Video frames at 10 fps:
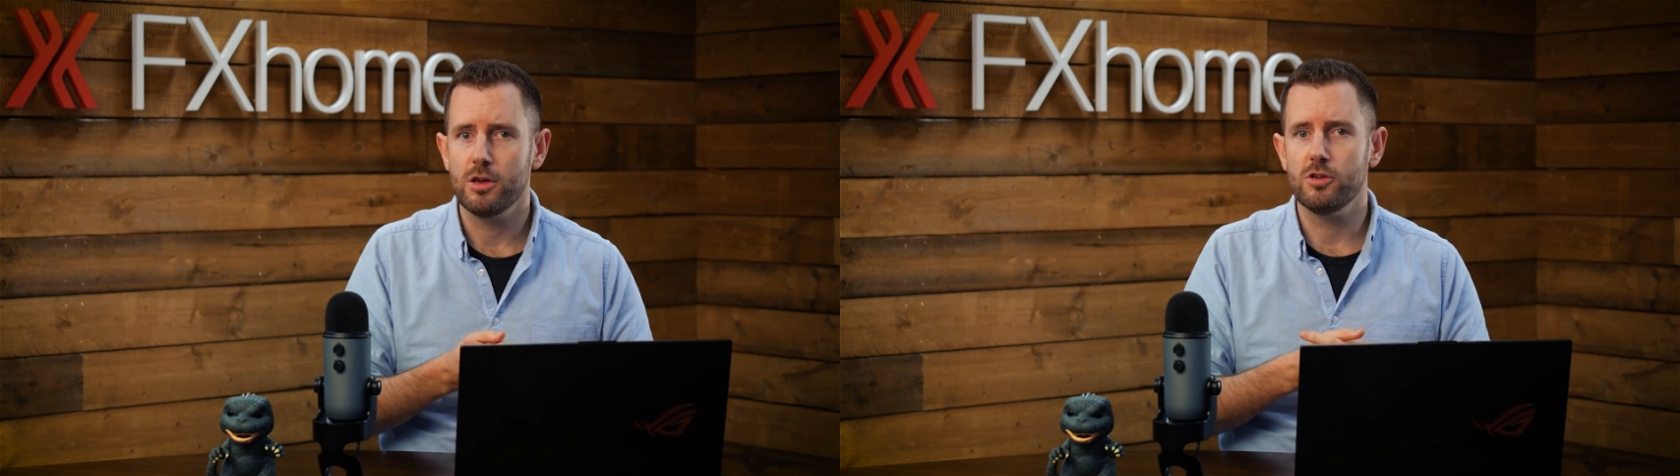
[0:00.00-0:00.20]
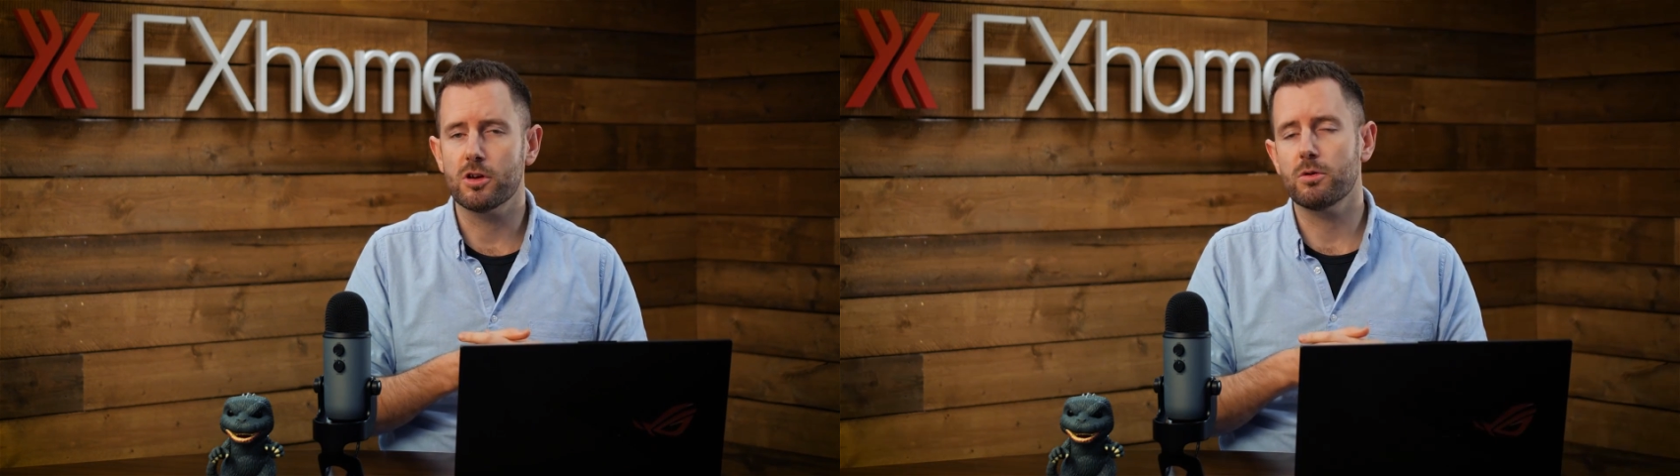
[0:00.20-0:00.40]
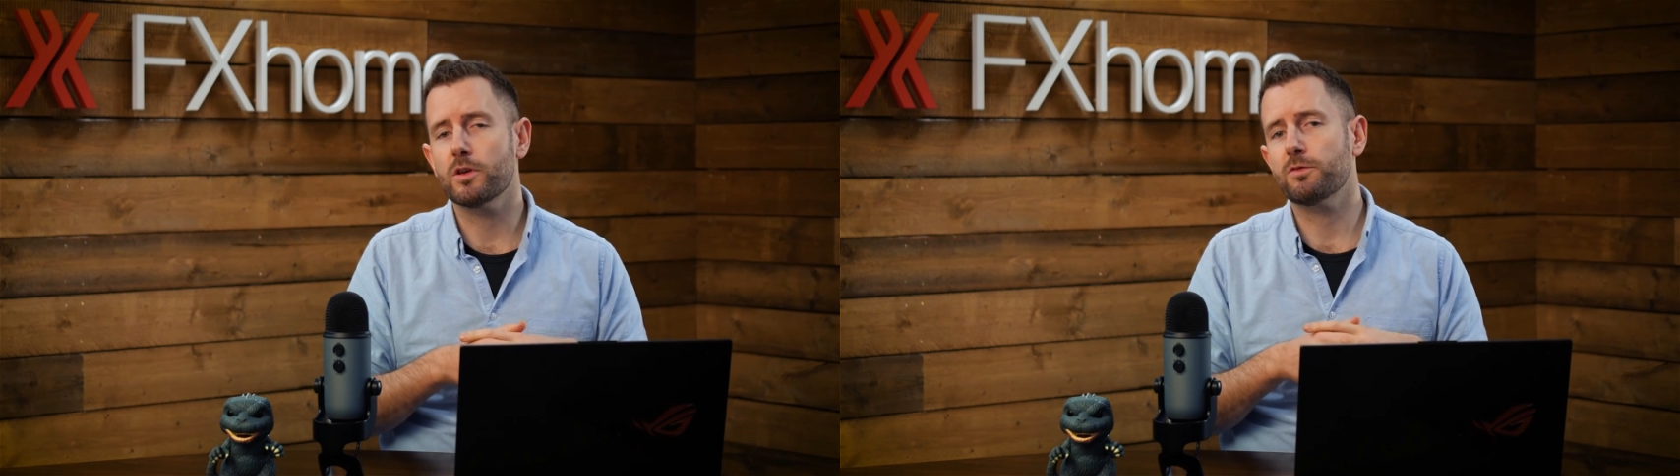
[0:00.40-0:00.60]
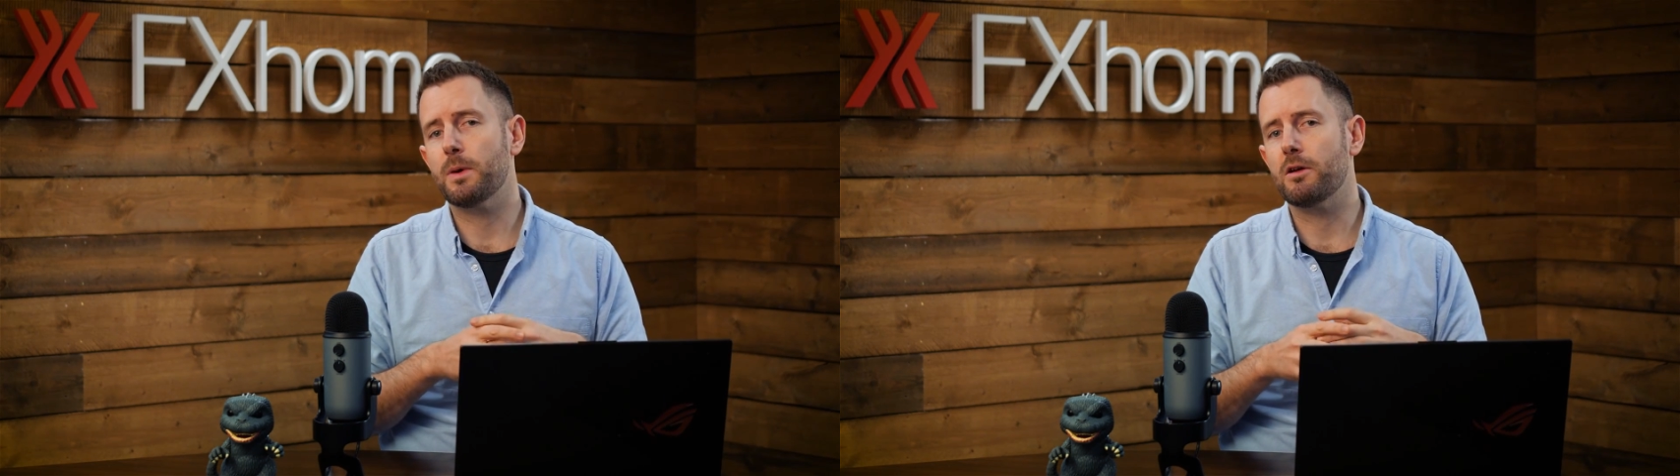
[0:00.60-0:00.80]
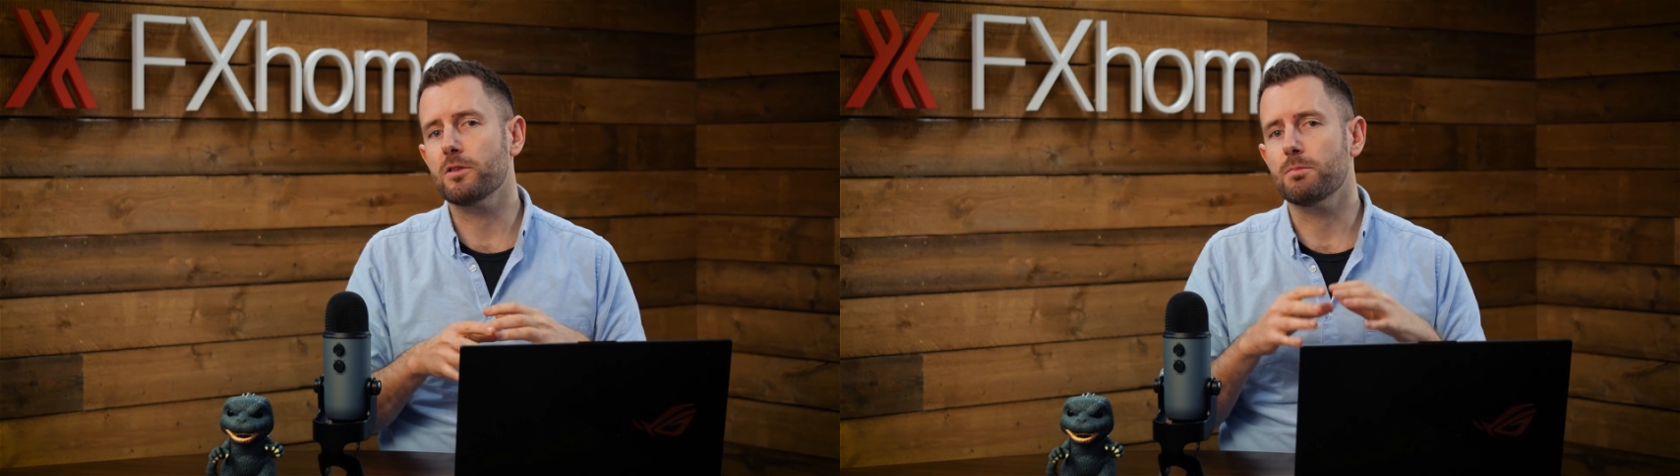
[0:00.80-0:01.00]
you're going to
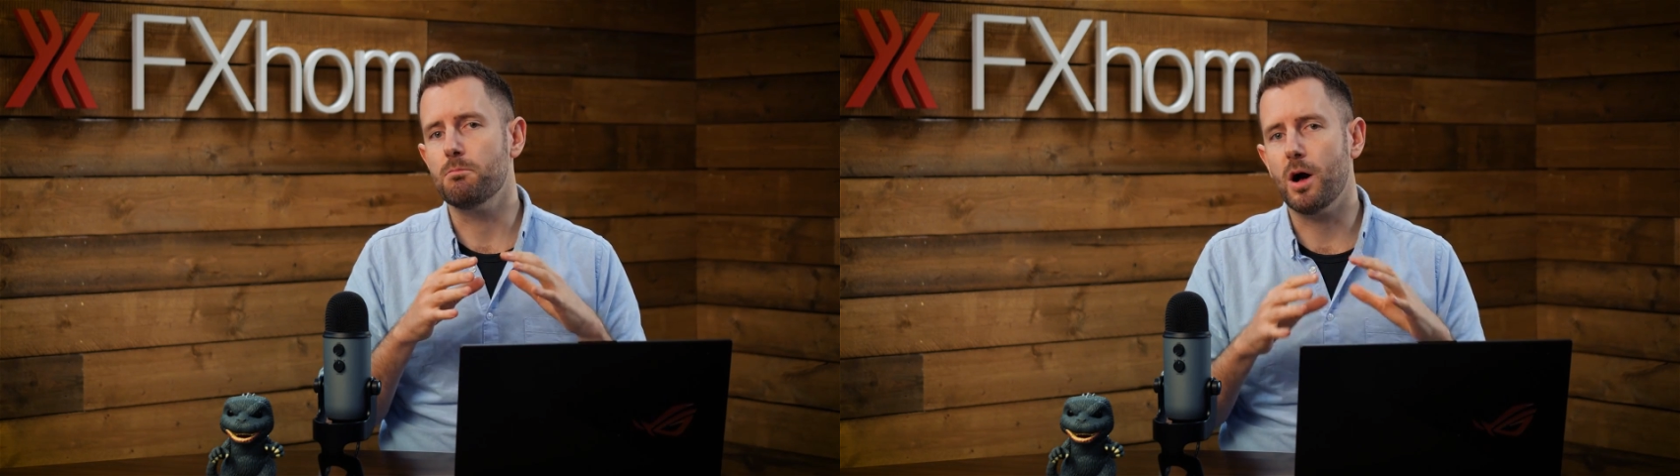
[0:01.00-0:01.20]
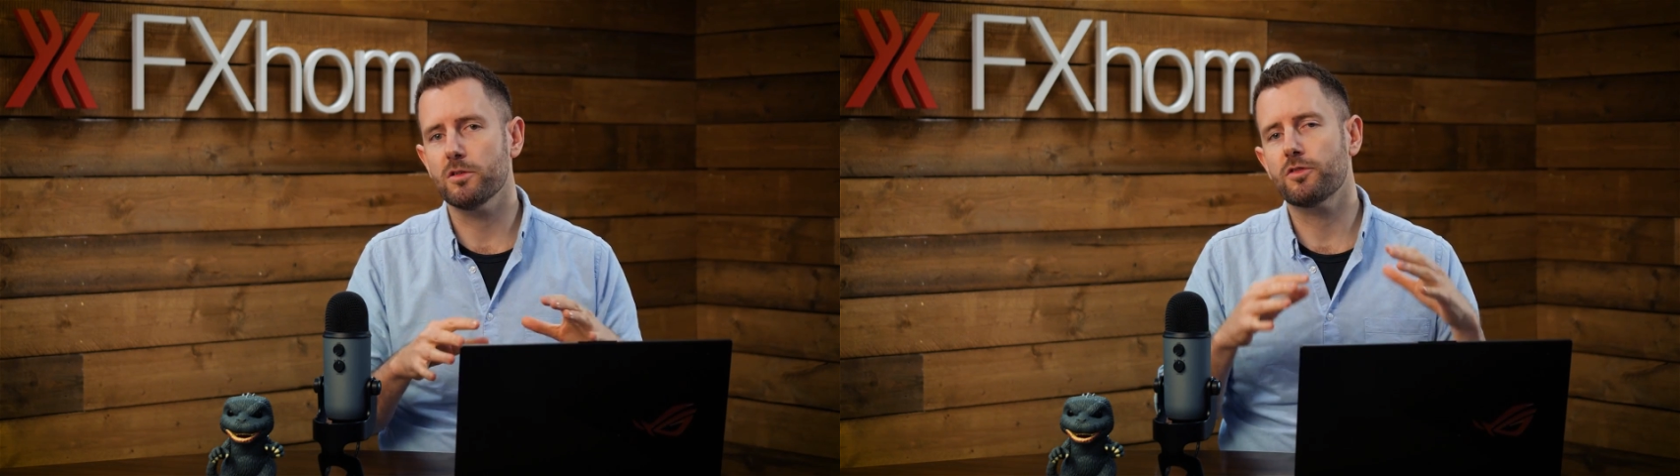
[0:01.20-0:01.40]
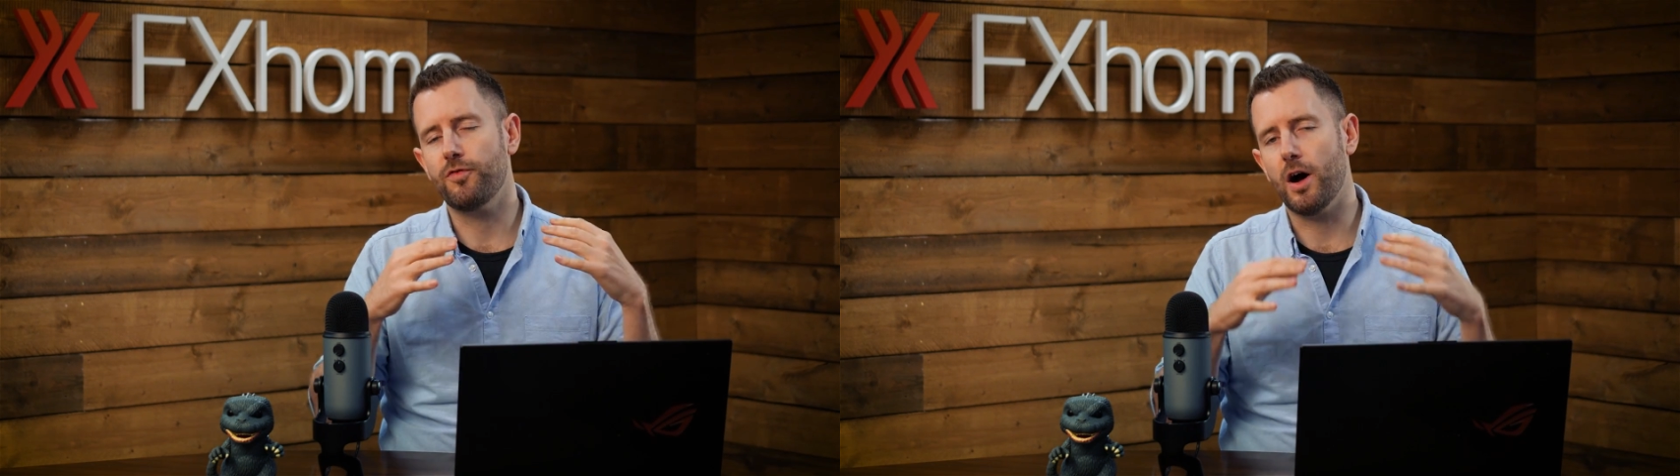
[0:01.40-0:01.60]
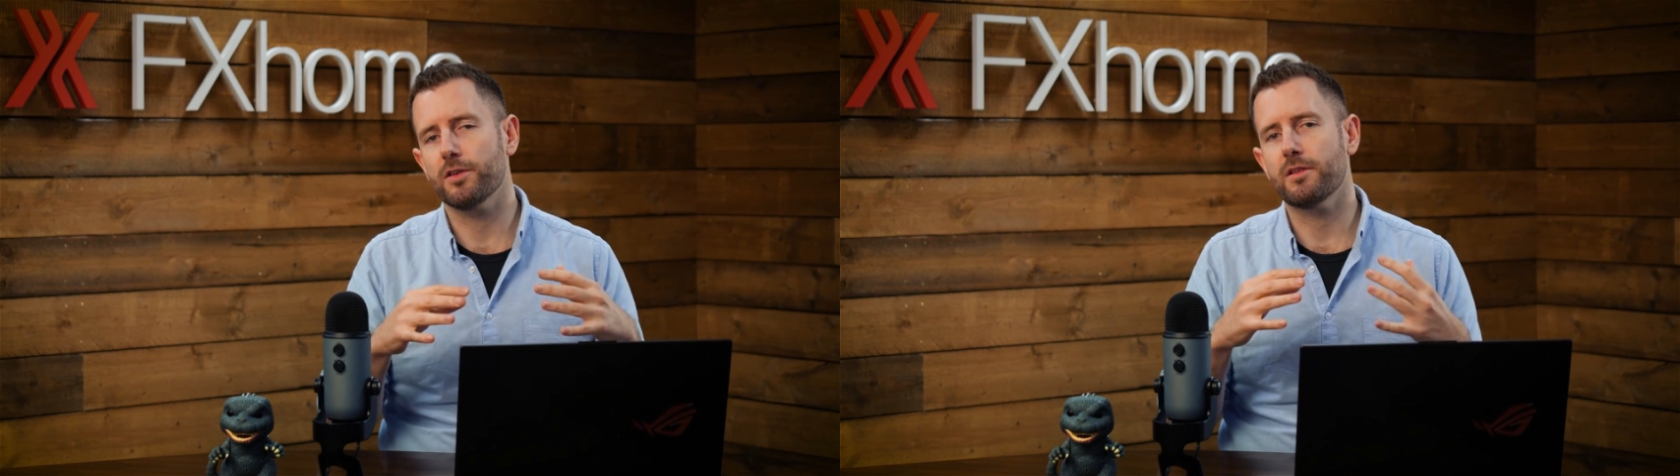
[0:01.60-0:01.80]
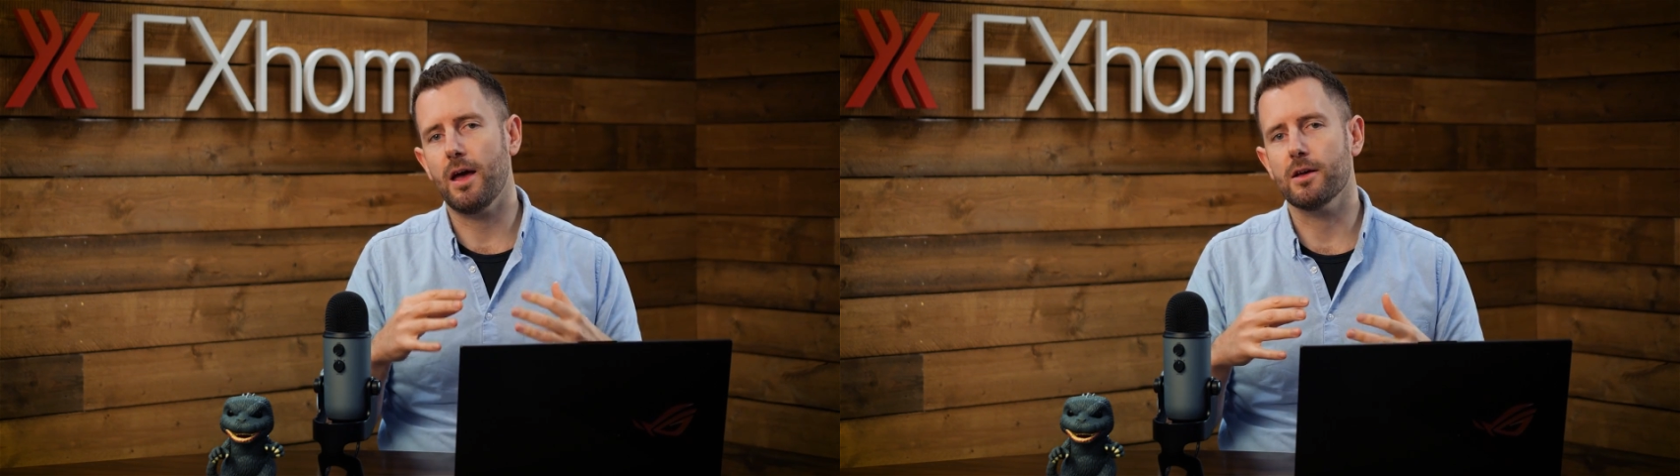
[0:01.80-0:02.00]
experience much
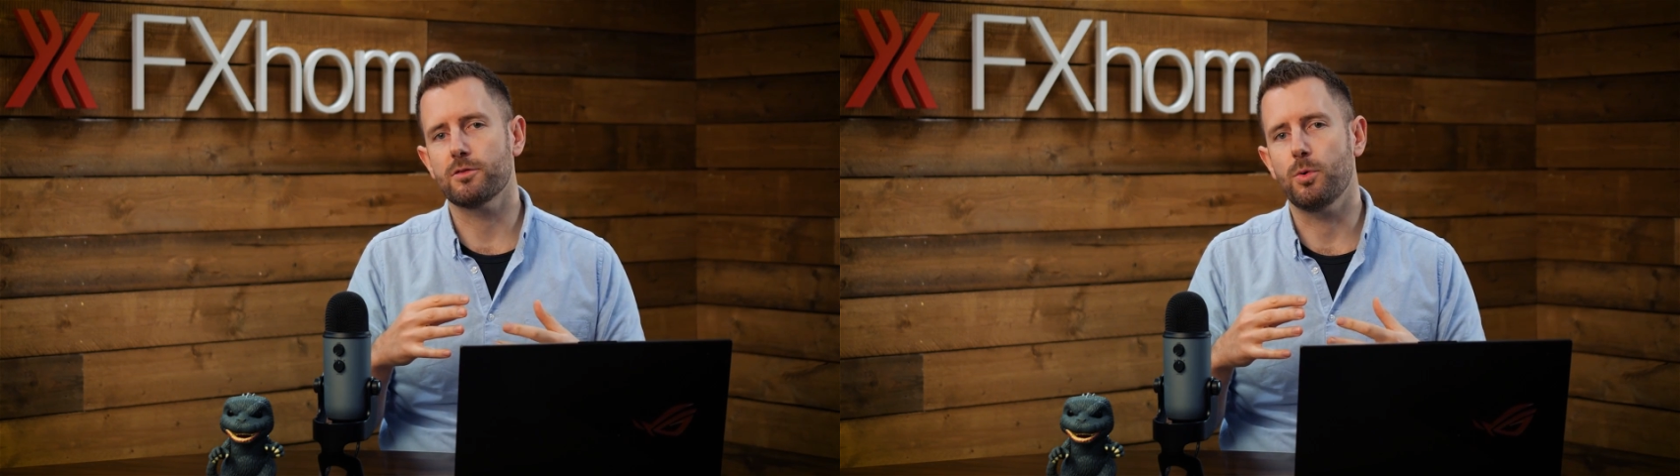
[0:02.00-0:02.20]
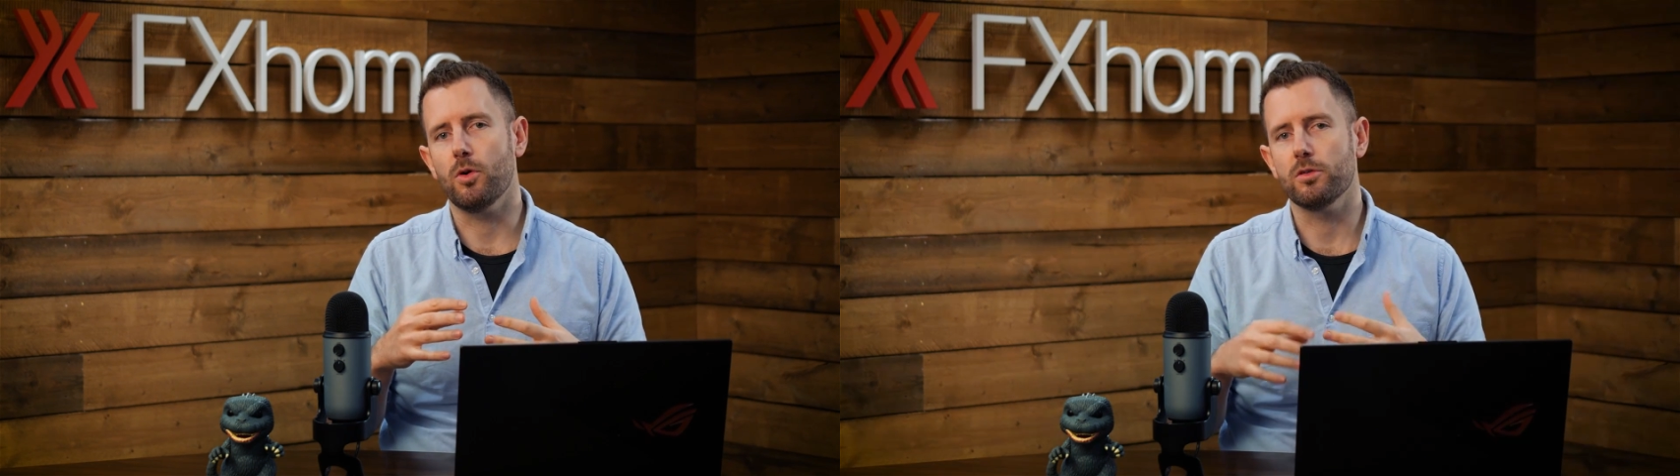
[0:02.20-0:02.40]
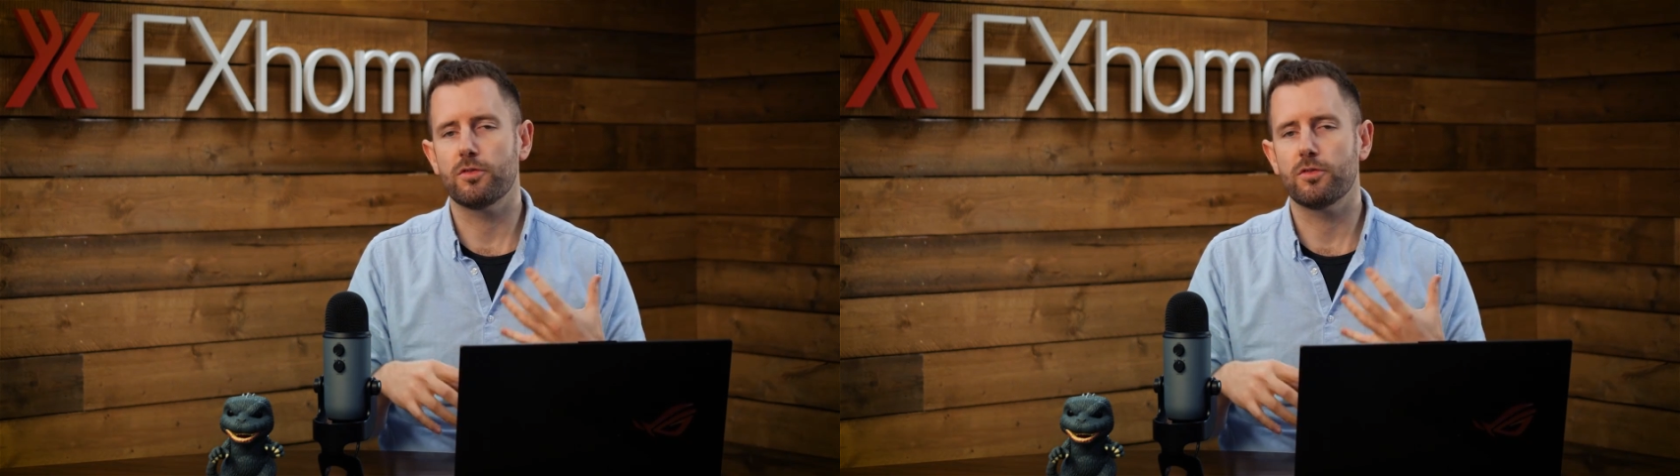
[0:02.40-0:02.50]
faster exports.